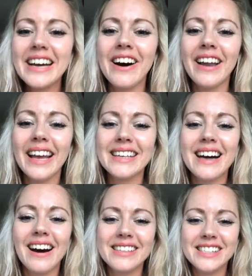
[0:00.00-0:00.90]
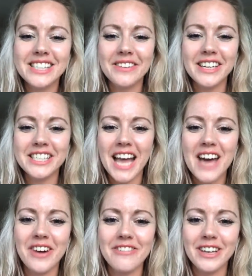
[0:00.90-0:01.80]
Colleen asks, do I share
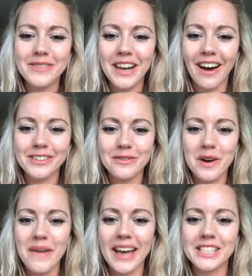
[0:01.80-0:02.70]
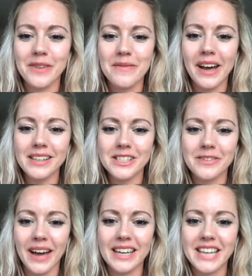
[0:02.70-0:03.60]
my Facebook Lives from your page to my personal
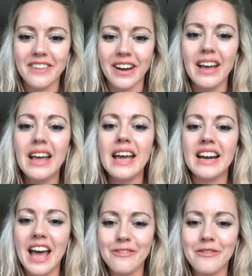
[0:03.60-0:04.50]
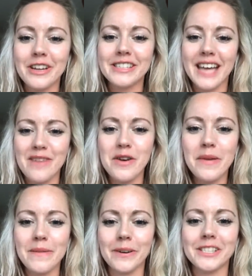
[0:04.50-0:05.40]
page ever in an effort to get more
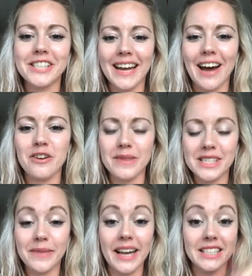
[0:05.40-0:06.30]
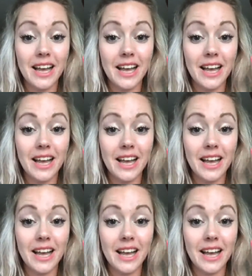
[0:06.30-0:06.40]
people to check out your business page?